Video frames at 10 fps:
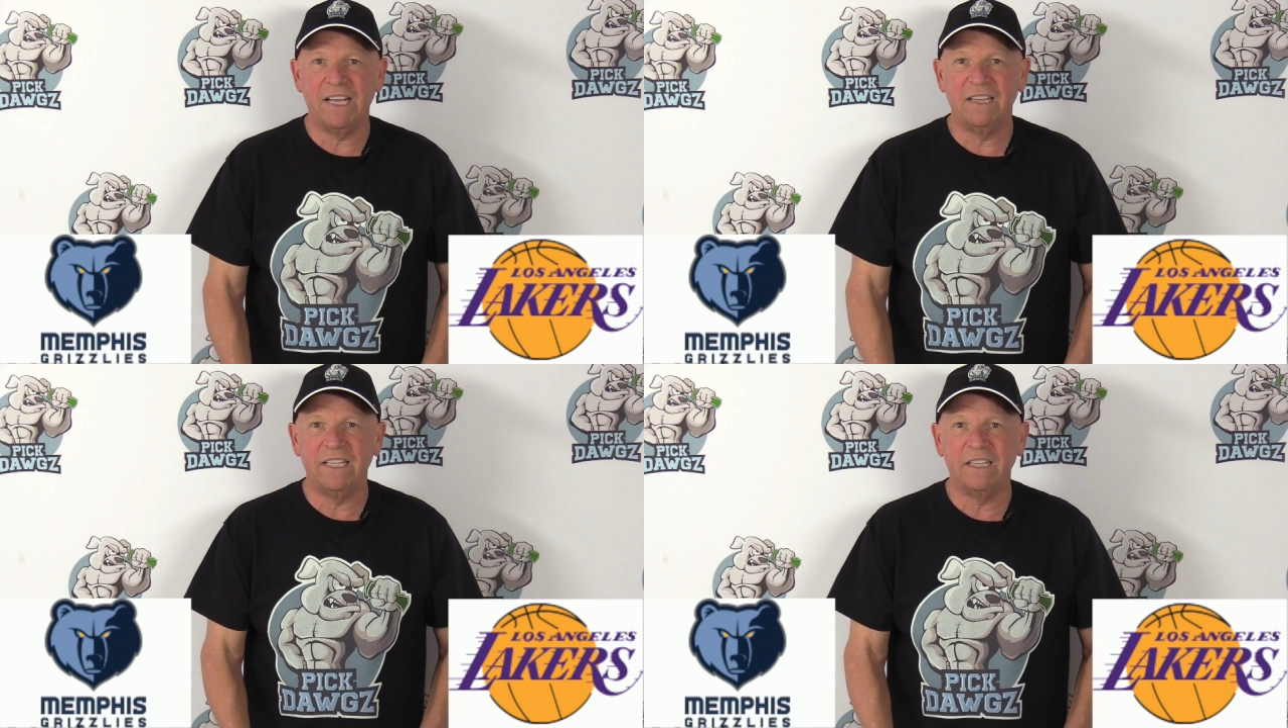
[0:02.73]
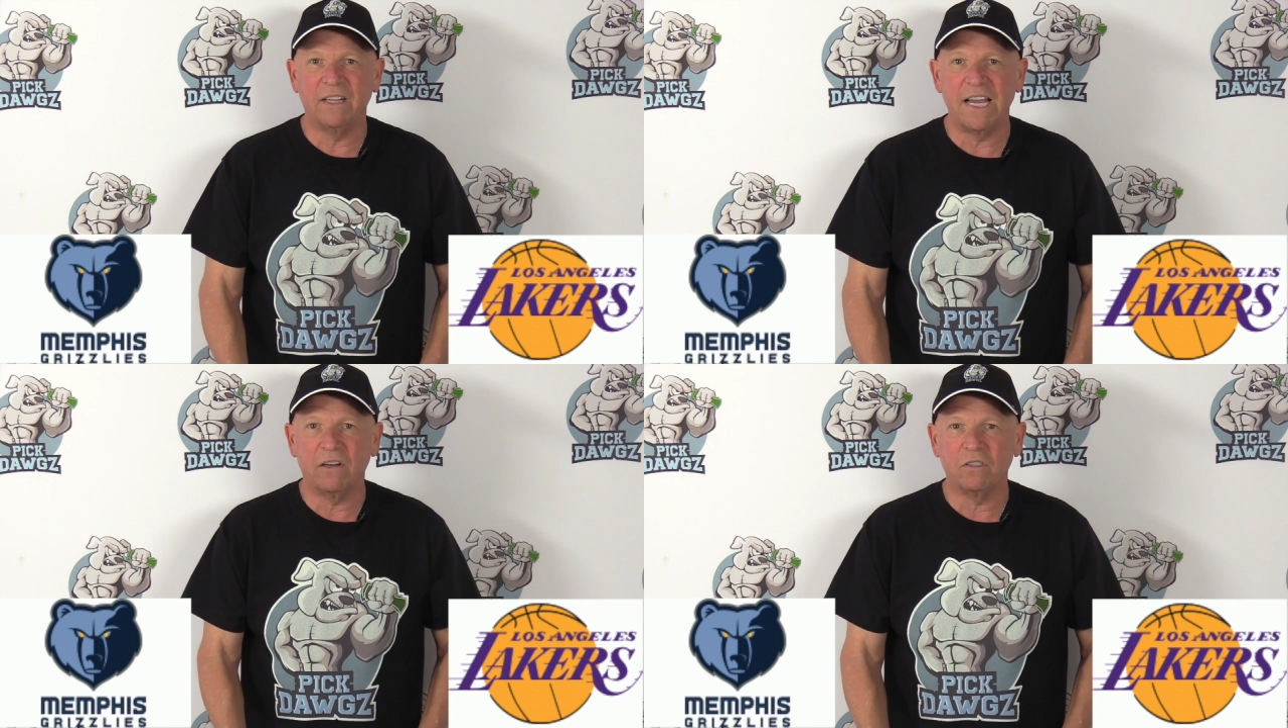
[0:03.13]
in the
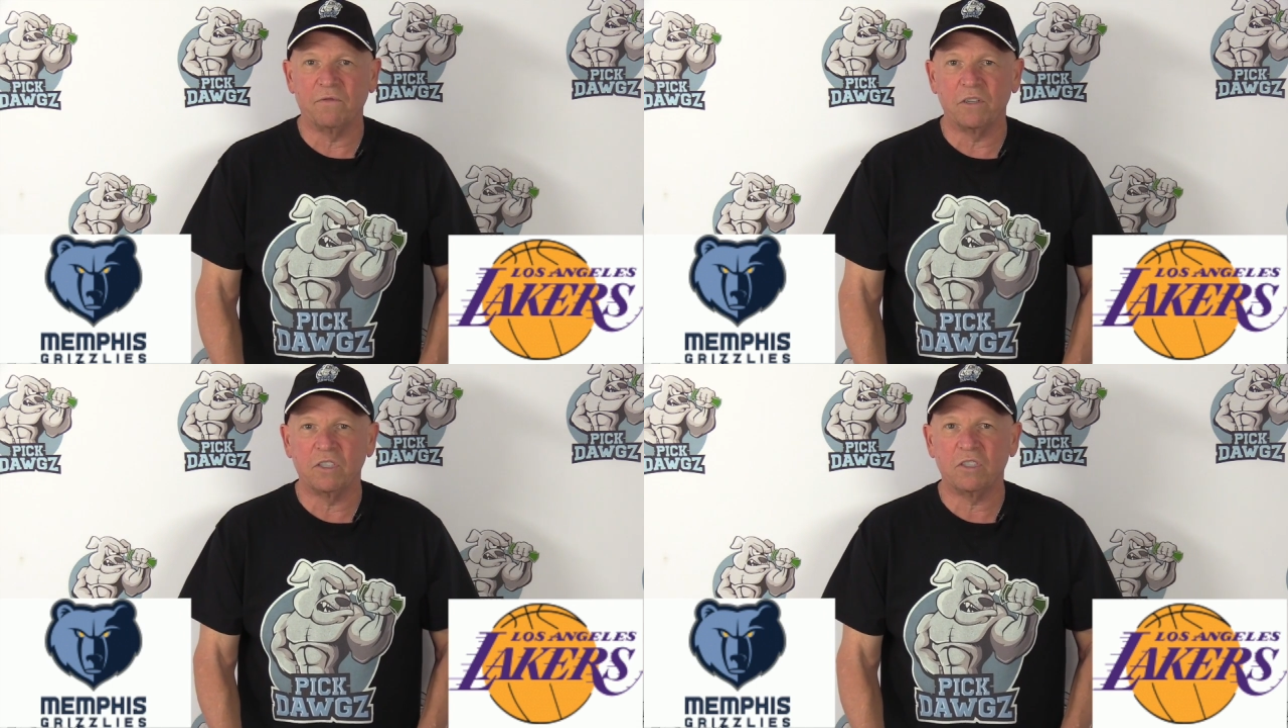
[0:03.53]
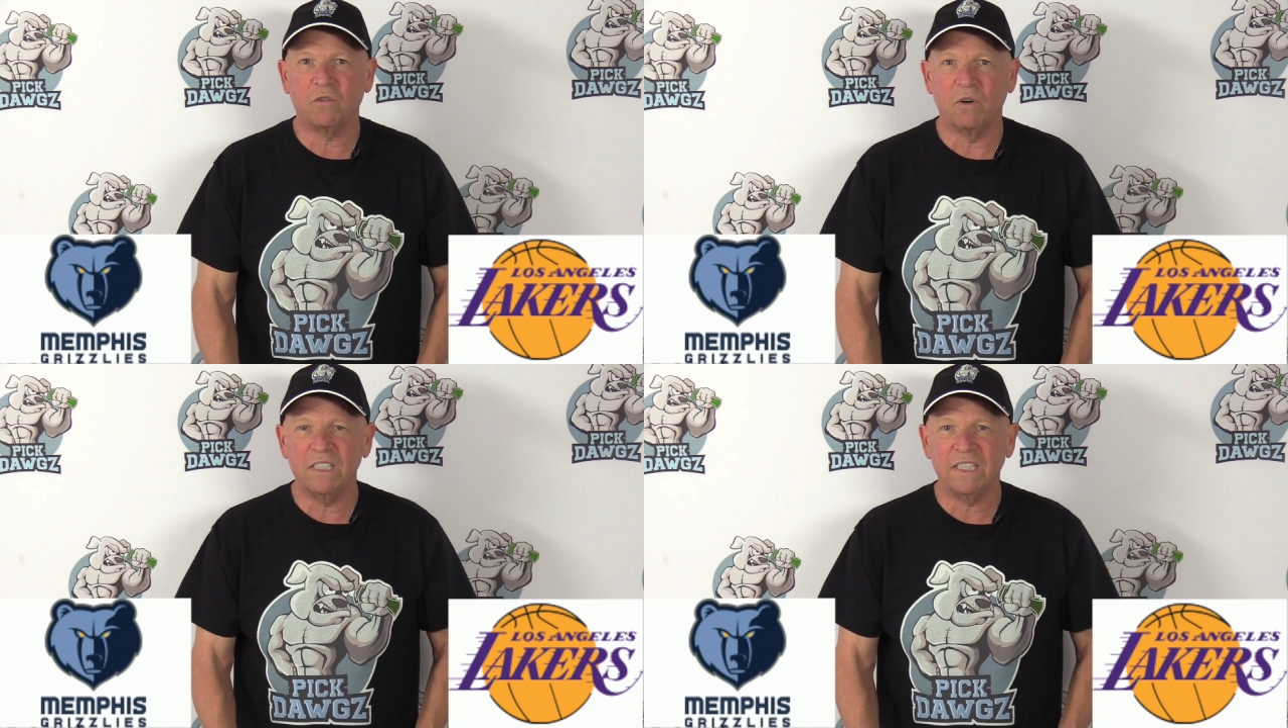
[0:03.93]
Lakers versus
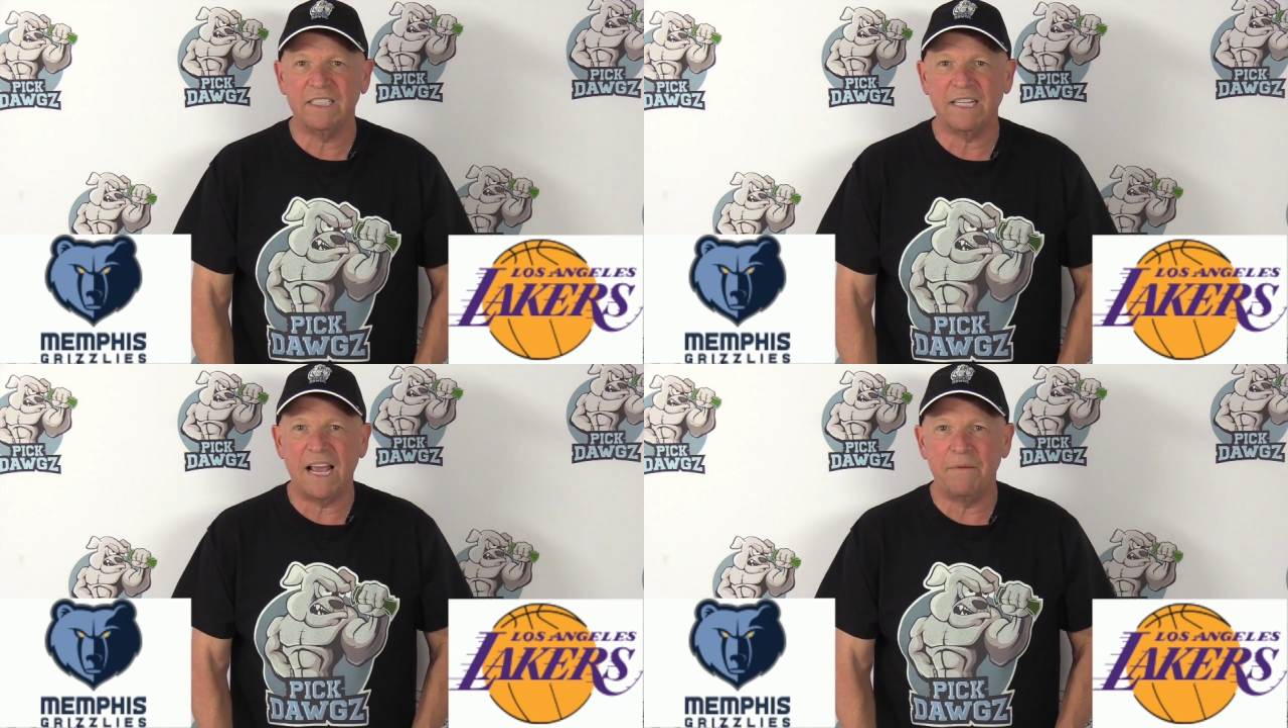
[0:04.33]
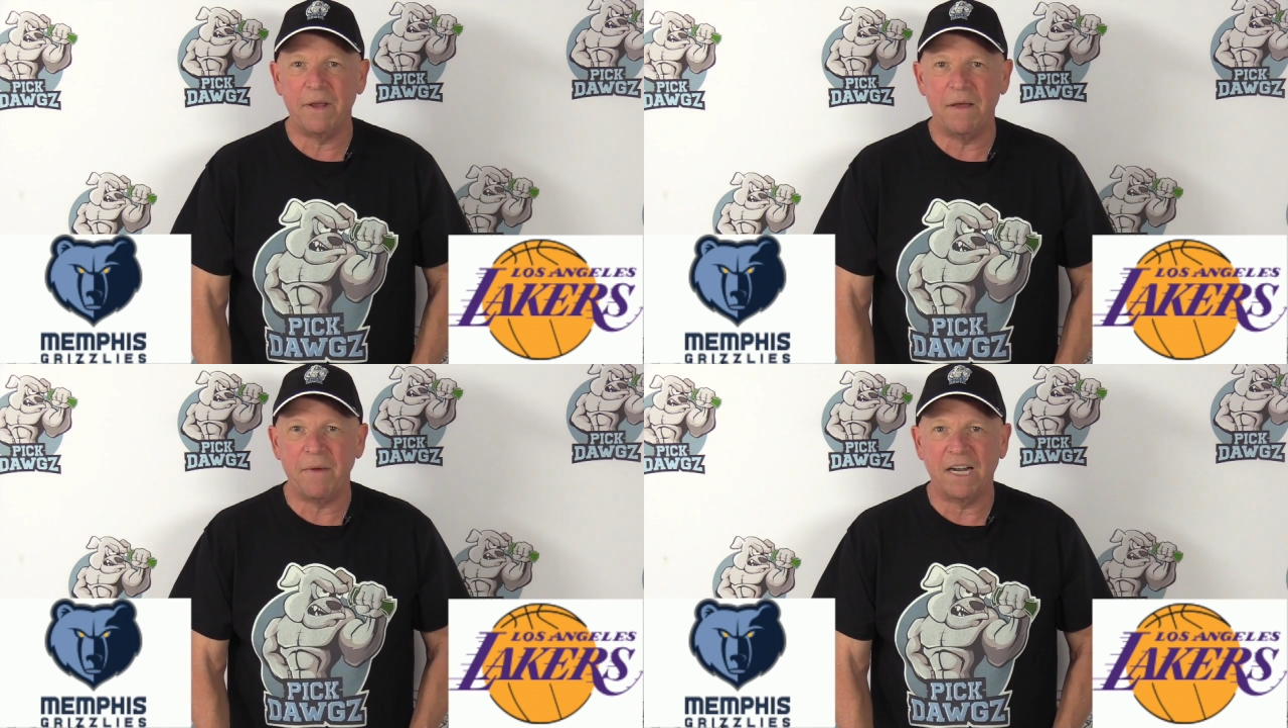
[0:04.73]
Grizzlies
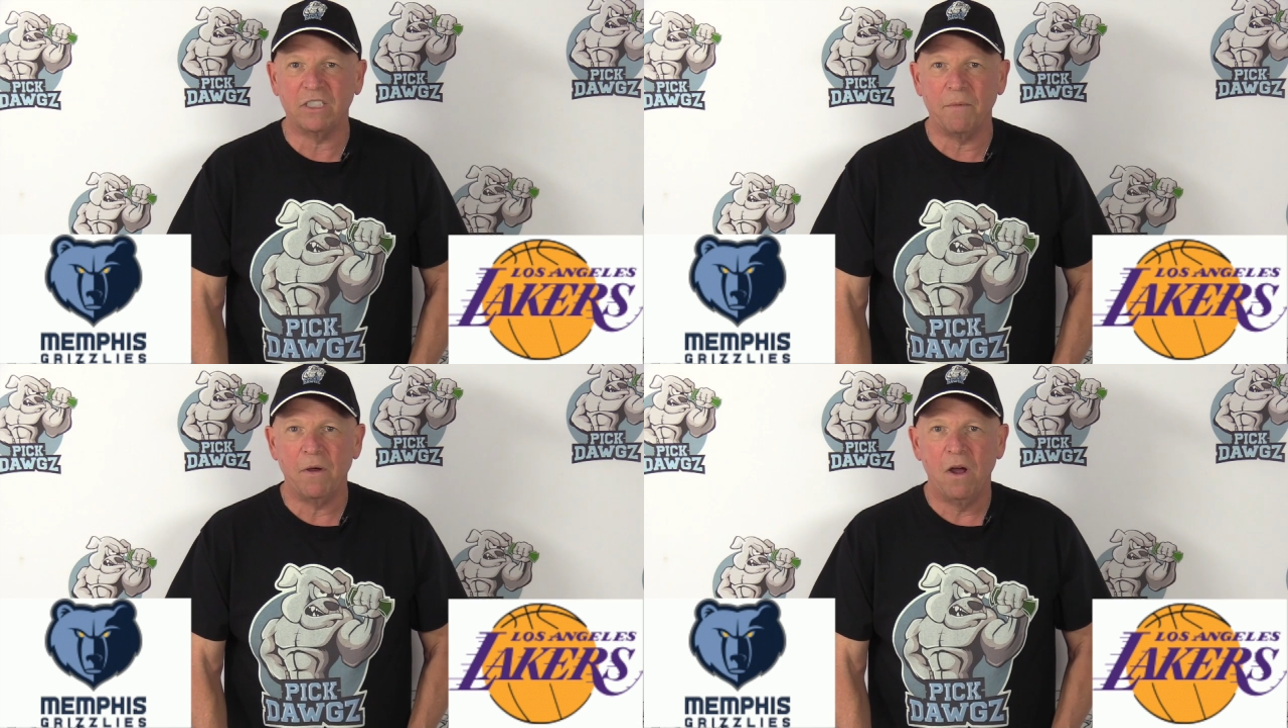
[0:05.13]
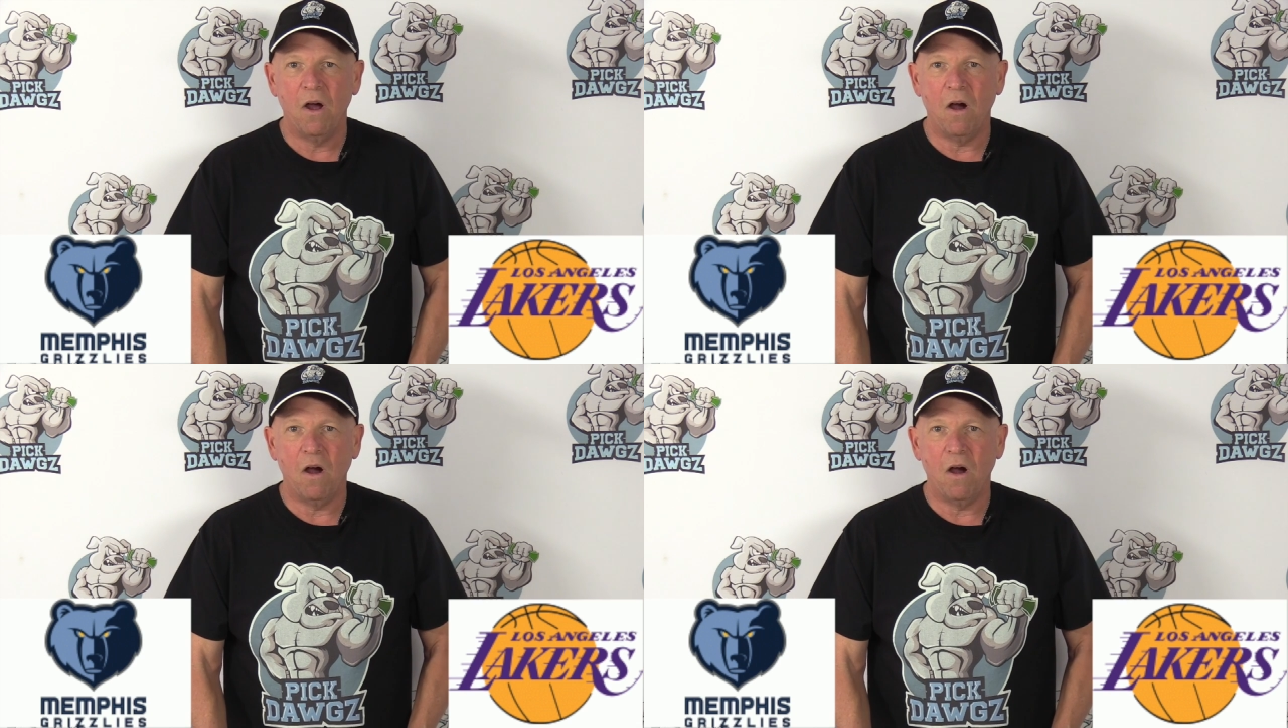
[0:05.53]
NBA matchup